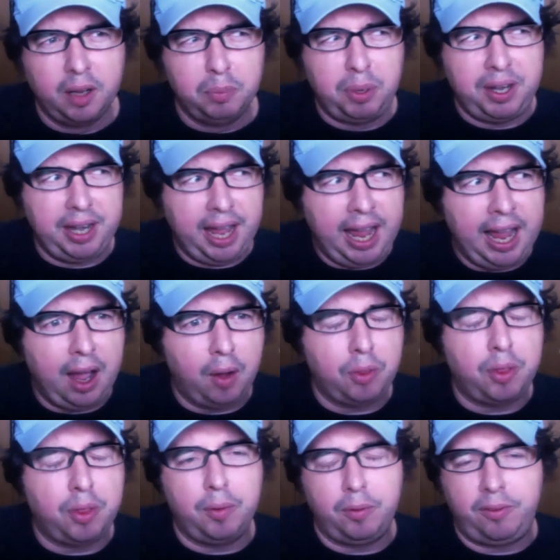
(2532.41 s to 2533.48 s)
But now,
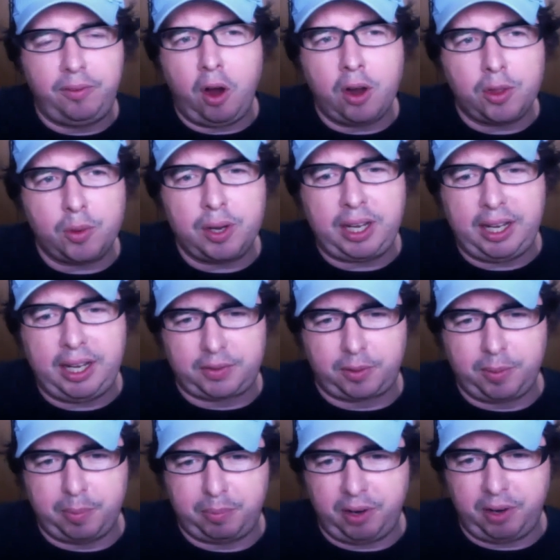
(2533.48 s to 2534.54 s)
the farther it gets from
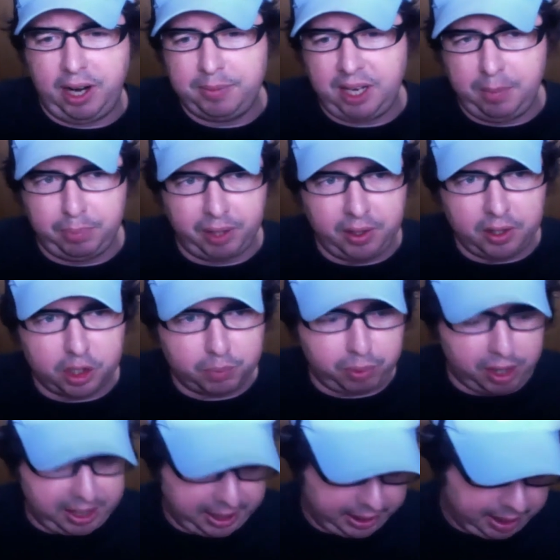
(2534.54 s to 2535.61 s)
the Primetime Players
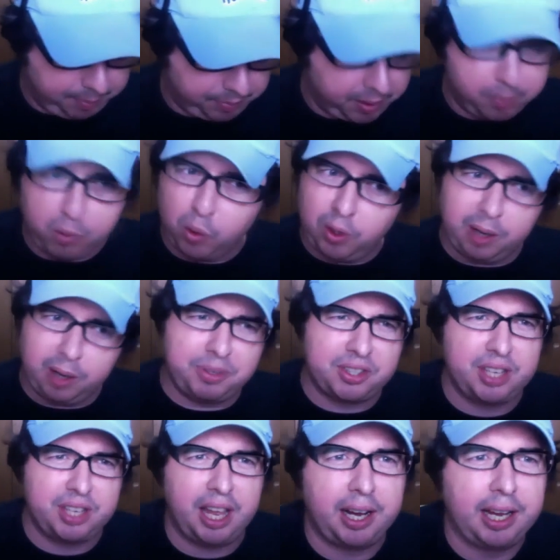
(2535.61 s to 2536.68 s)
breaking up, the more
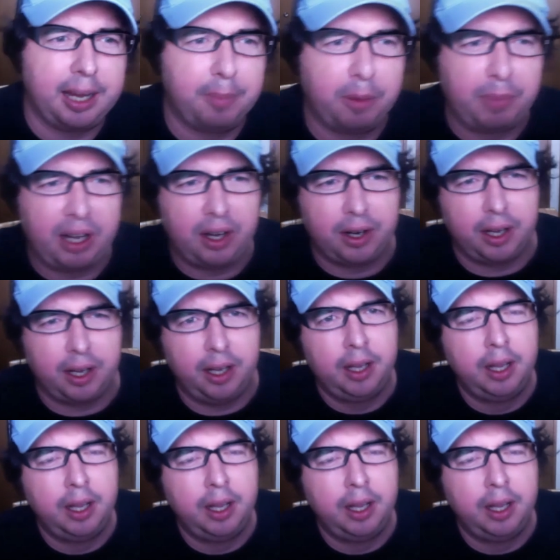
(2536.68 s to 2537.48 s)
upset I am about it.